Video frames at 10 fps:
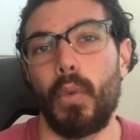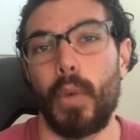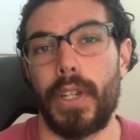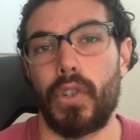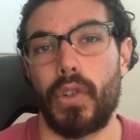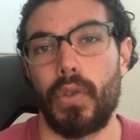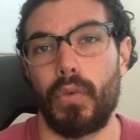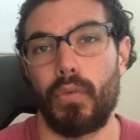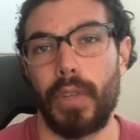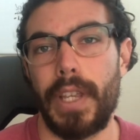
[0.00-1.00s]
which
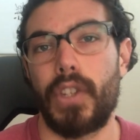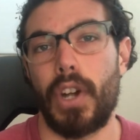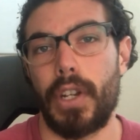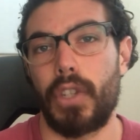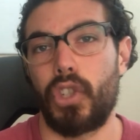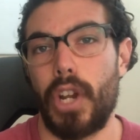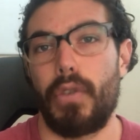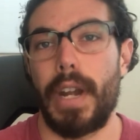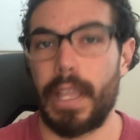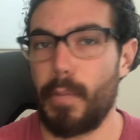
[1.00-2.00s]
really started
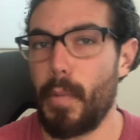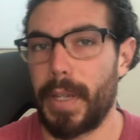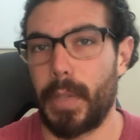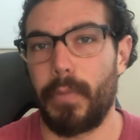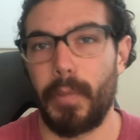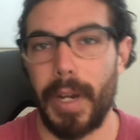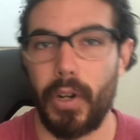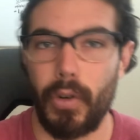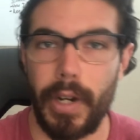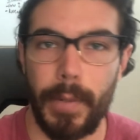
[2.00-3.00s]
generating the momentum for my
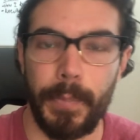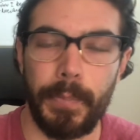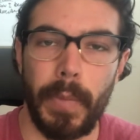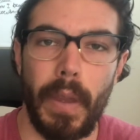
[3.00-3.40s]
career.